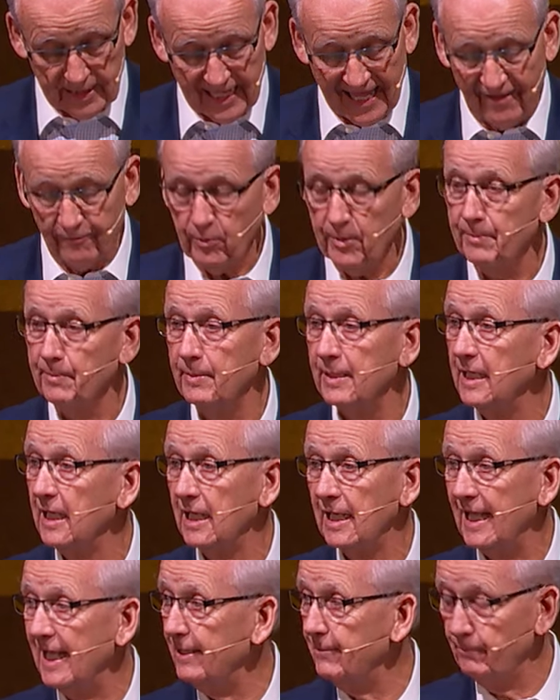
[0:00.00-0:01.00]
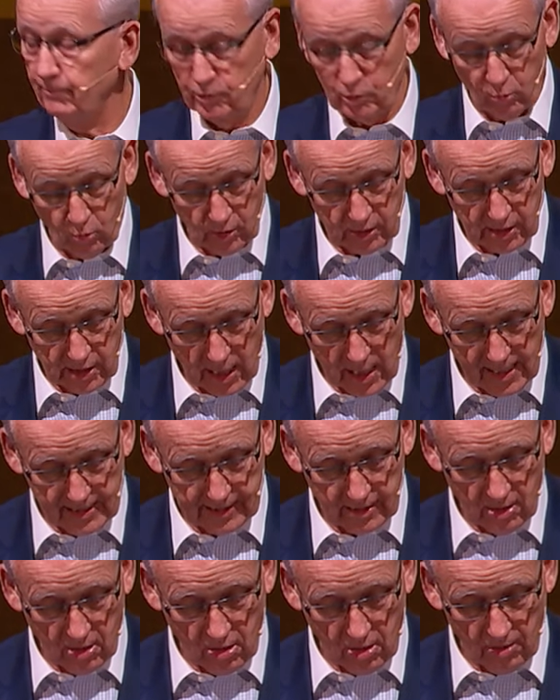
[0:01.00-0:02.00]
Have we been led toward God
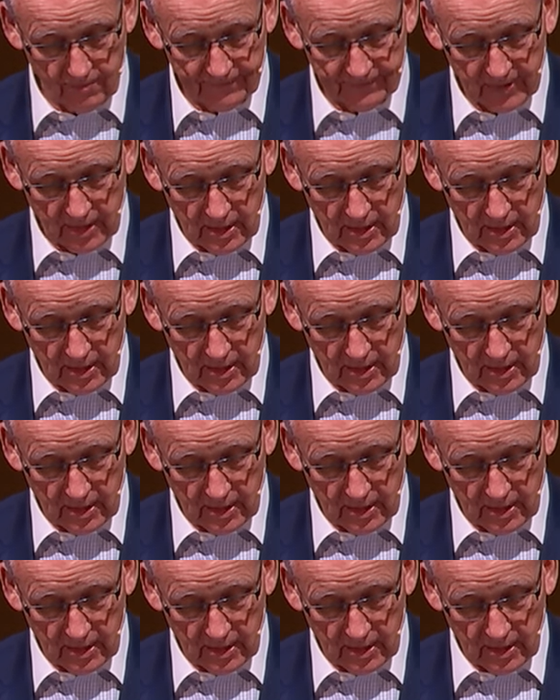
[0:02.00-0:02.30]
at all?